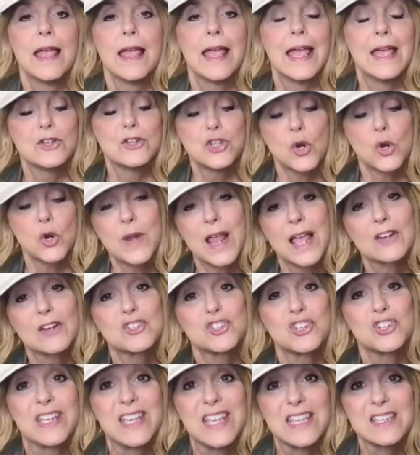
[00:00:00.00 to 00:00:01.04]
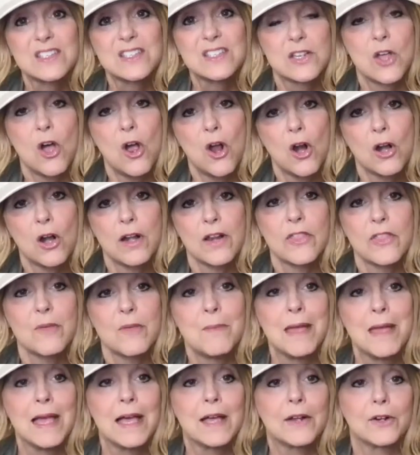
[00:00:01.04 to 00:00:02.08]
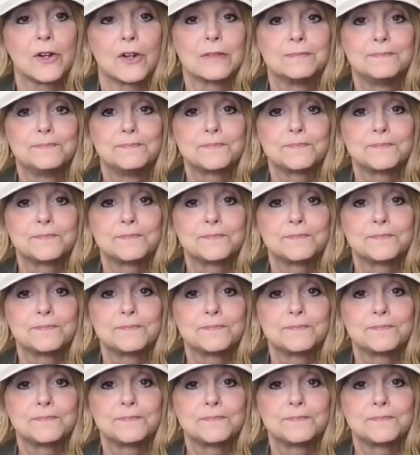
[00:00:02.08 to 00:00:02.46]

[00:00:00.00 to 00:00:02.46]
and don't actually get to the heart of the matter.